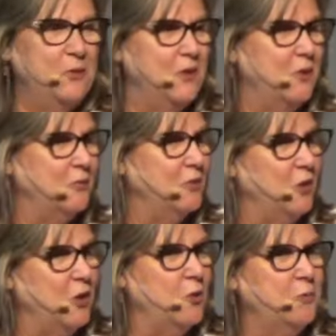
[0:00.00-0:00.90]
We
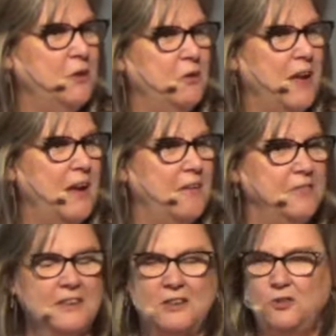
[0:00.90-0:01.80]
don't have
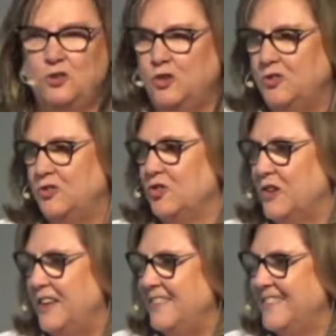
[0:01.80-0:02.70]
dirt
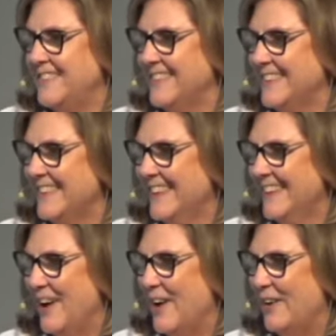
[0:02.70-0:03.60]
streets and,
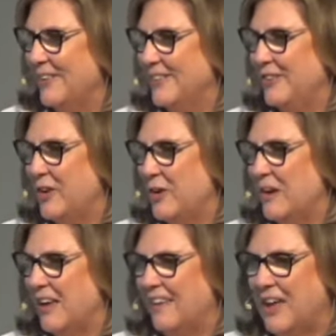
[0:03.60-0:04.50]

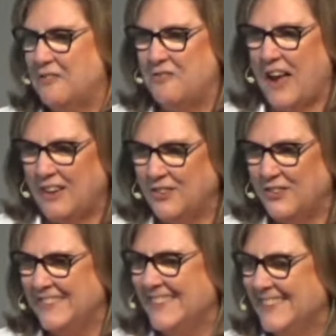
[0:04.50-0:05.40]
a lot of
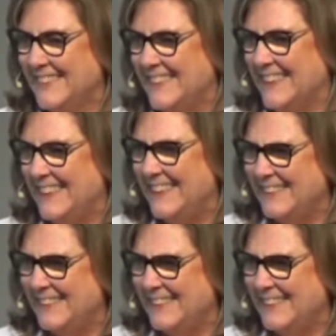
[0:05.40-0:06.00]
factories in the city.